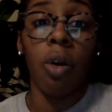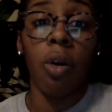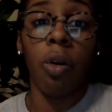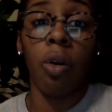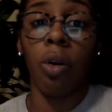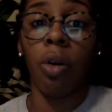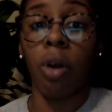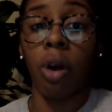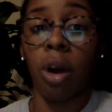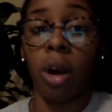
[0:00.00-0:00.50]

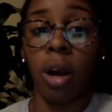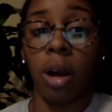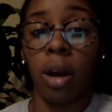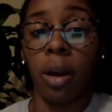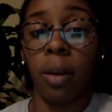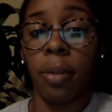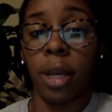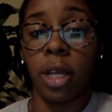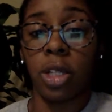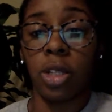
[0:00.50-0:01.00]
or
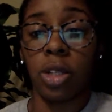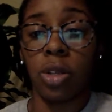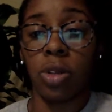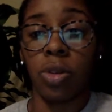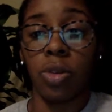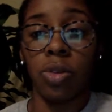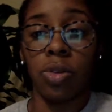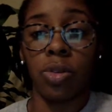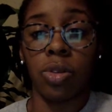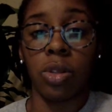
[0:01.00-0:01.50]
a patient
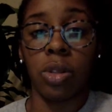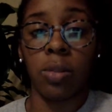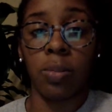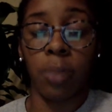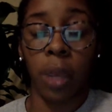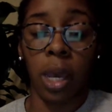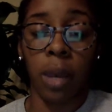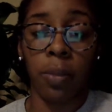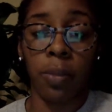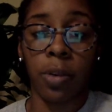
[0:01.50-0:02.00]
whose
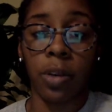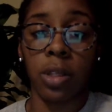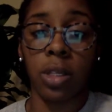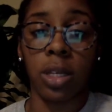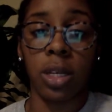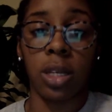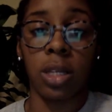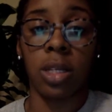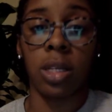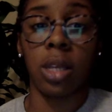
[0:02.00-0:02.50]
pain
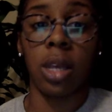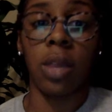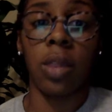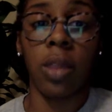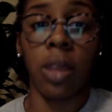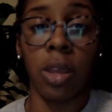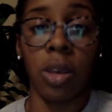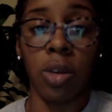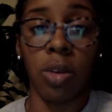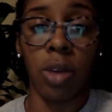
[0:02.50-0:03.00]
persists, and
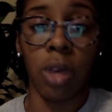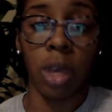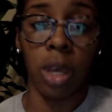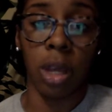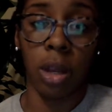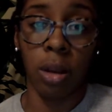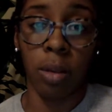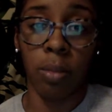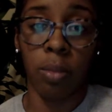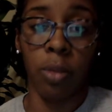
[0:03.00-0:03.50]
then you can
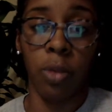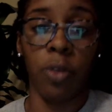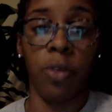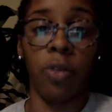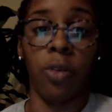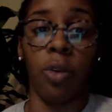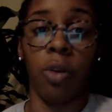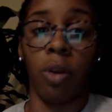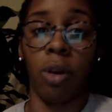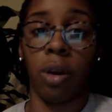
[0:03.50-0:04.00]
move
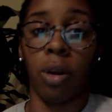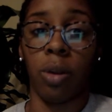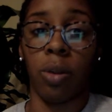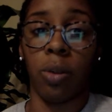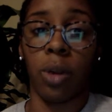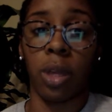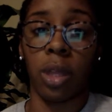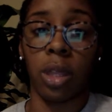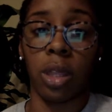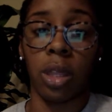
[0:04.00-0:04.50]
forward
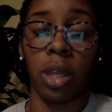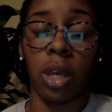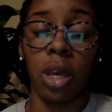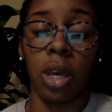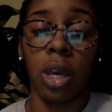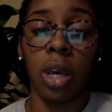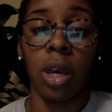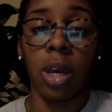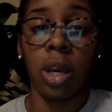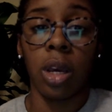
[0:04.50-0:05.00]
with
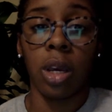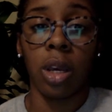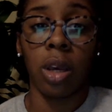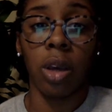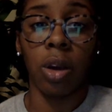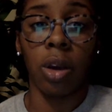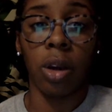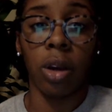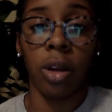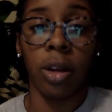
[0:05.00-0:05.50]

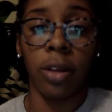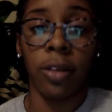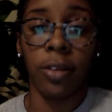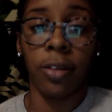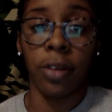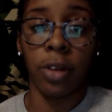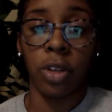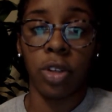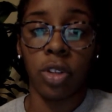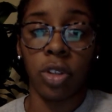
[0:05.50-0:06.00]
your
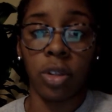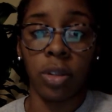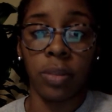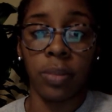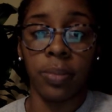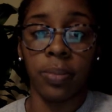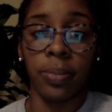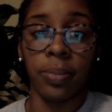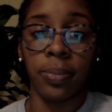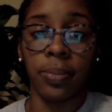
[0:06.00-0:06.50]
differential.
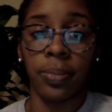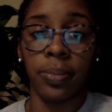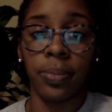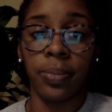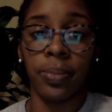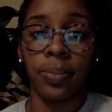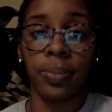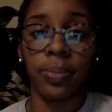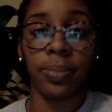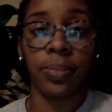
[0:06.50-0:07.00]

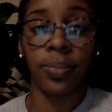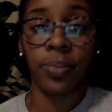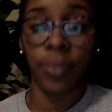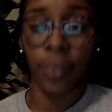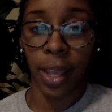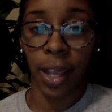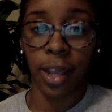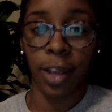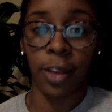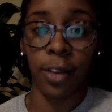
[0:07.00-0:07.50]

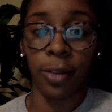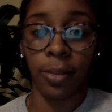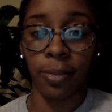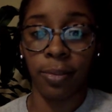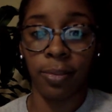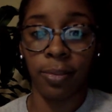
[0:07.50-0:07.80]
Thank you.